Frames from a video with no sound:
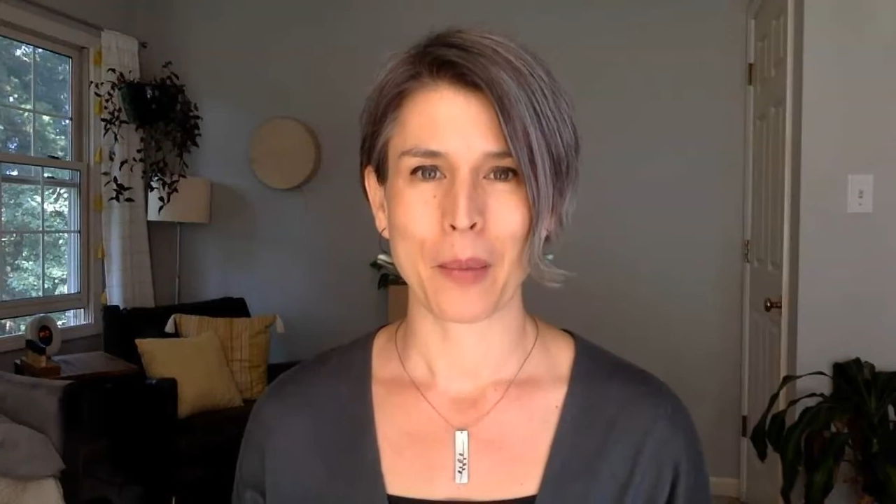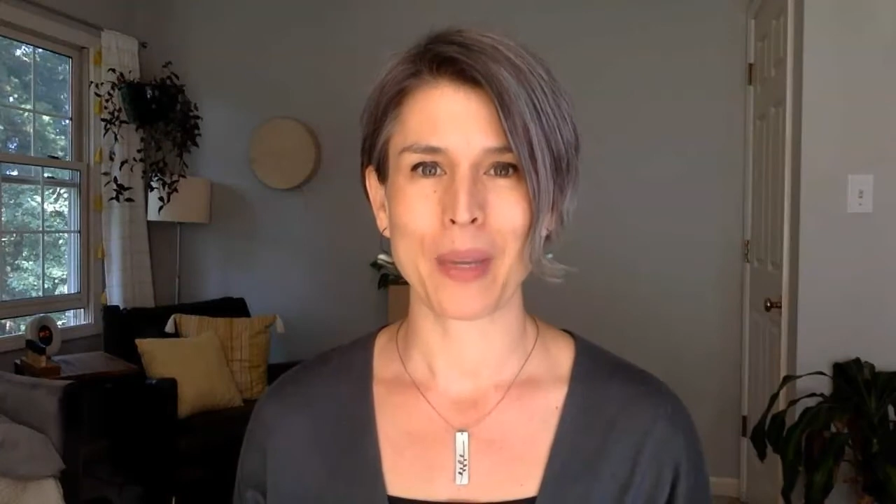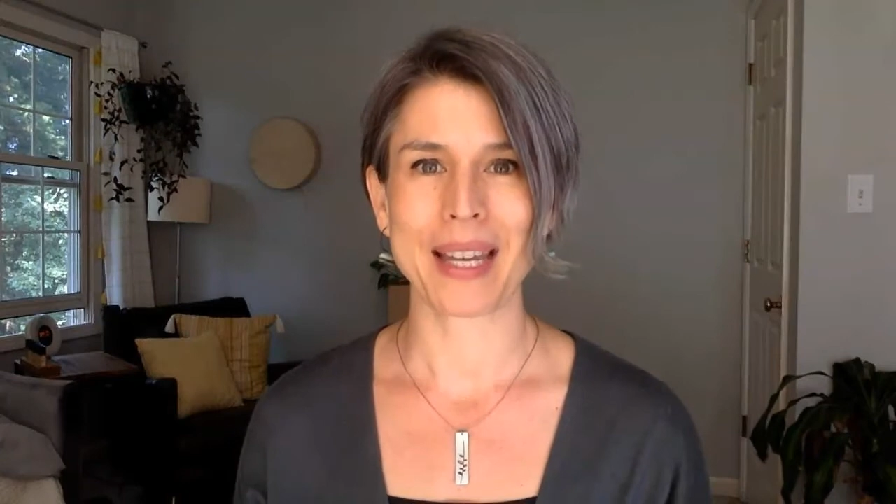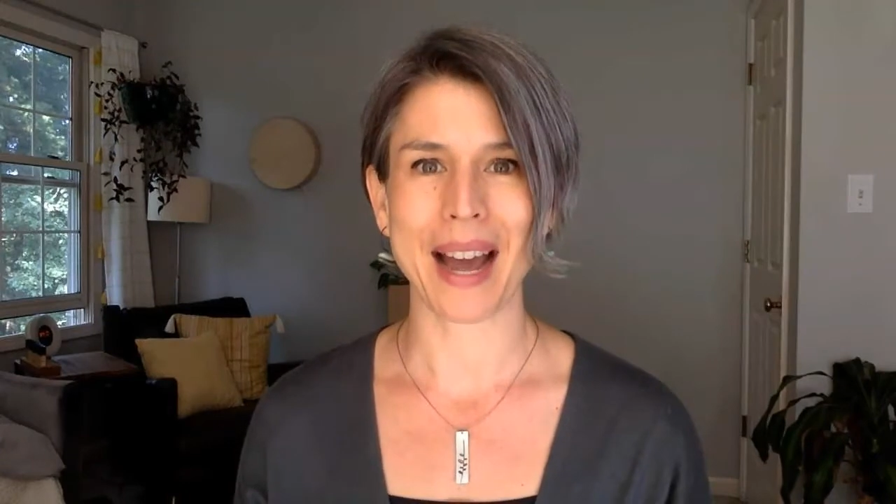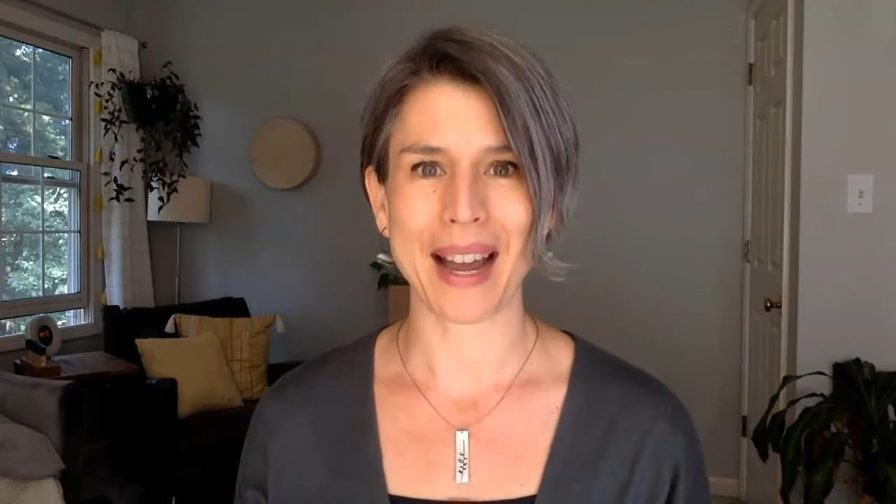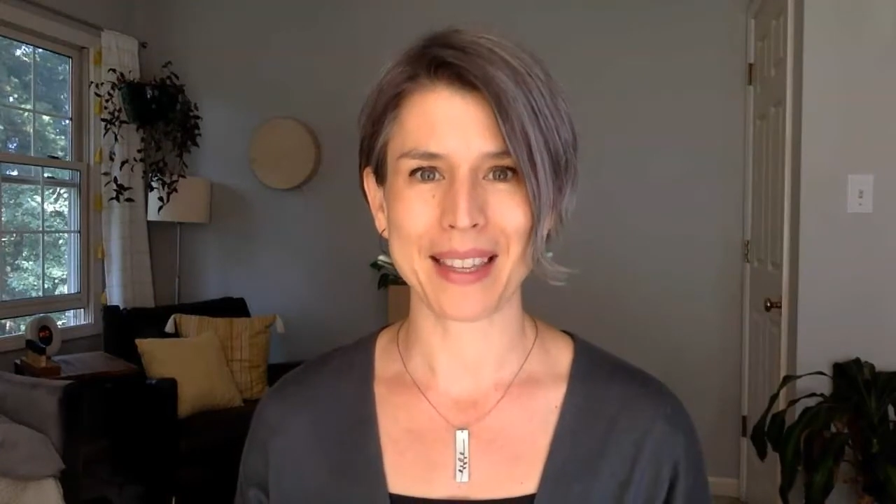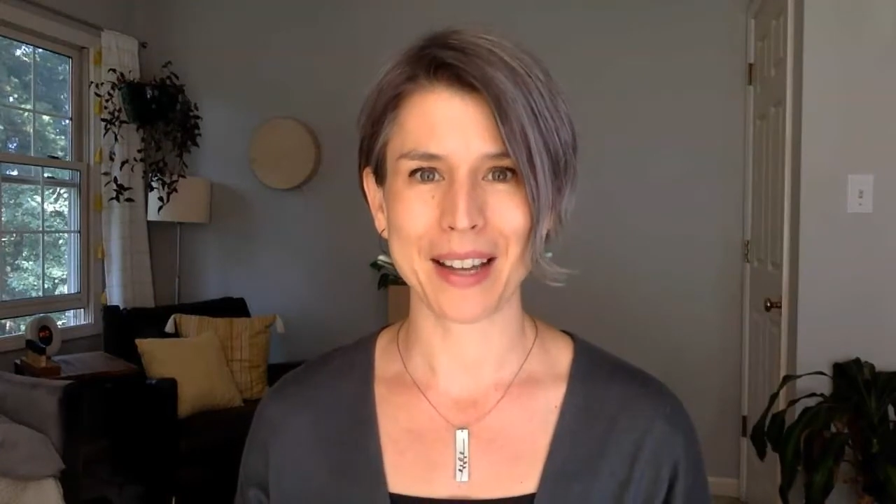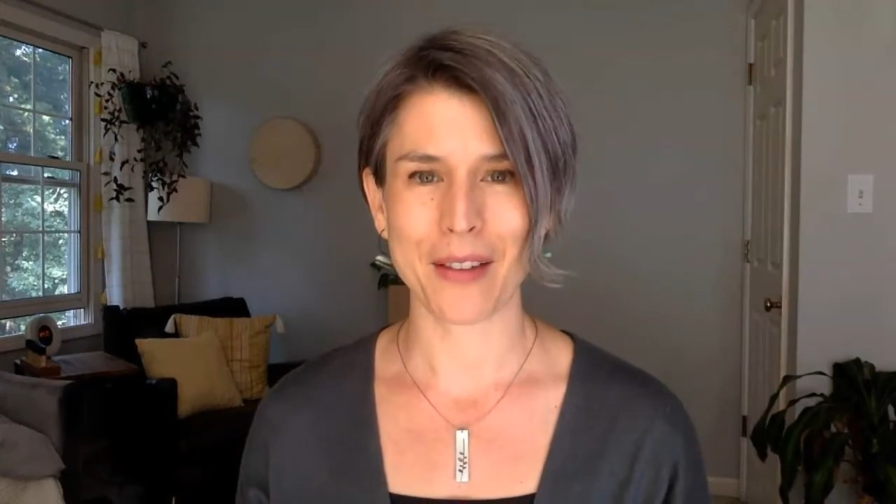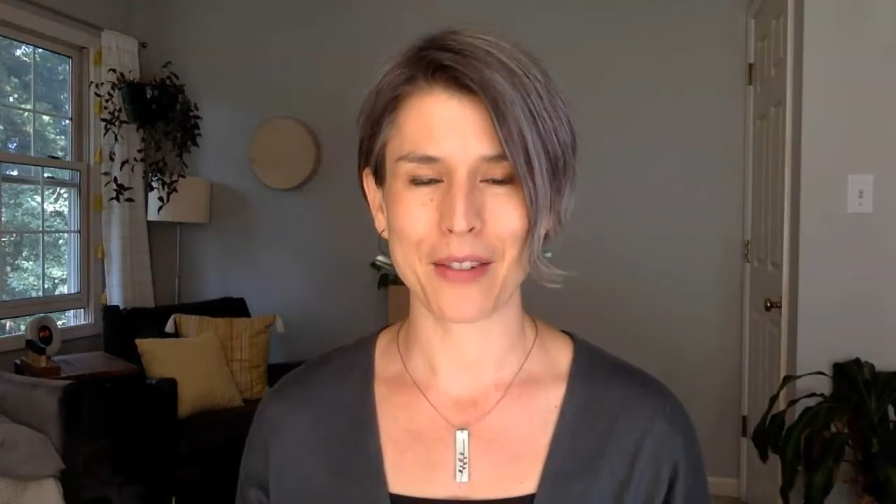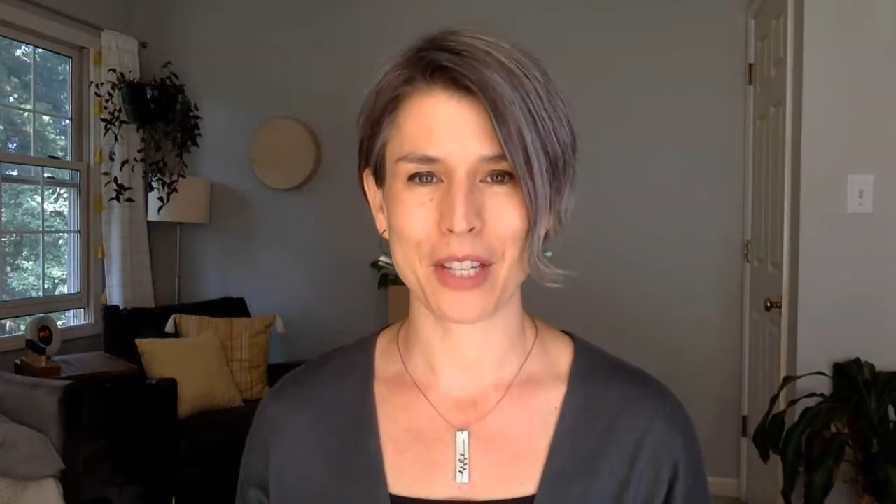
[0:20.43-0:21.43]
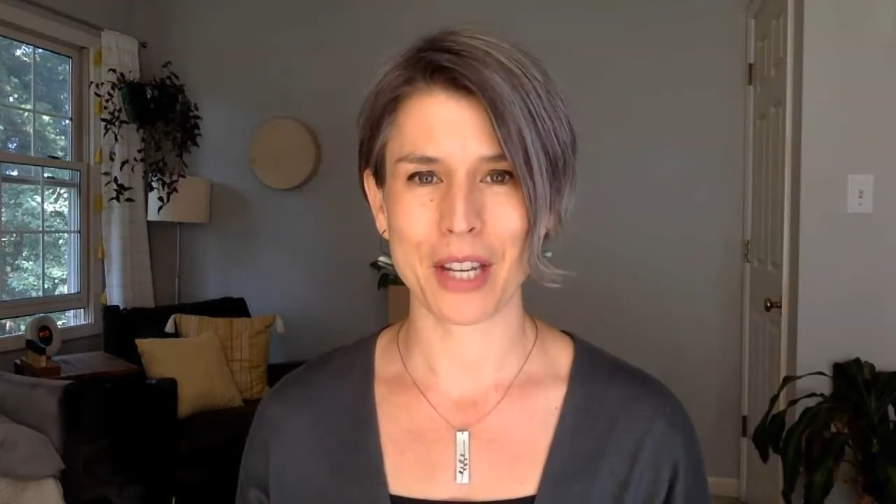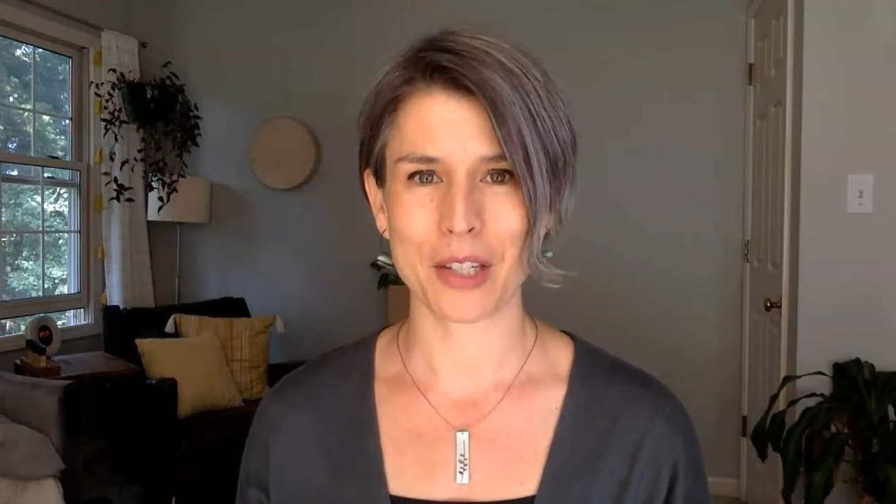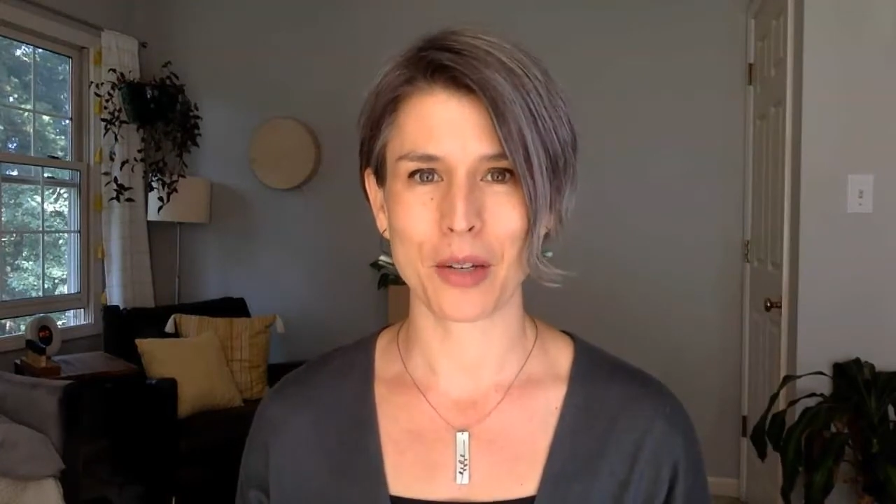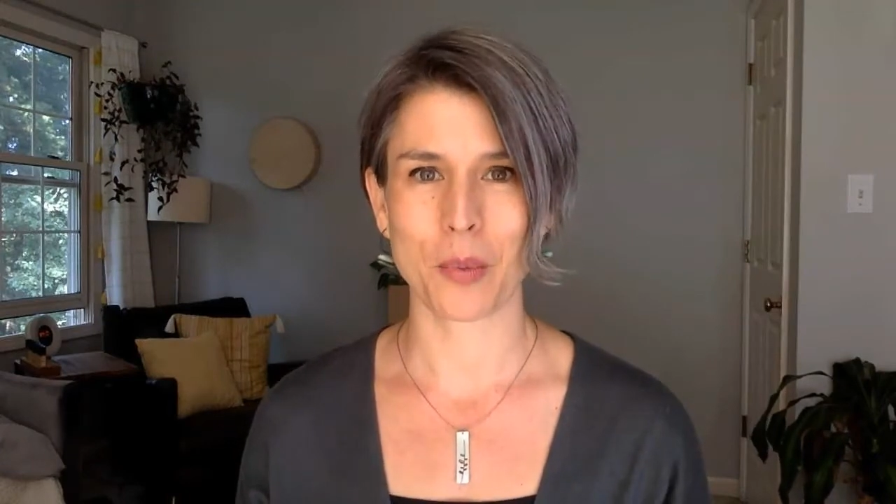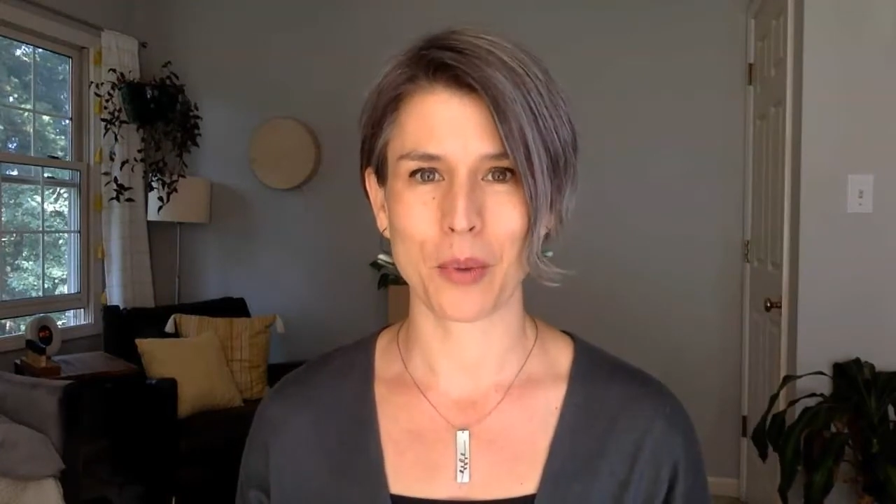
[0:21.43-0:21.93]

We guide the conversation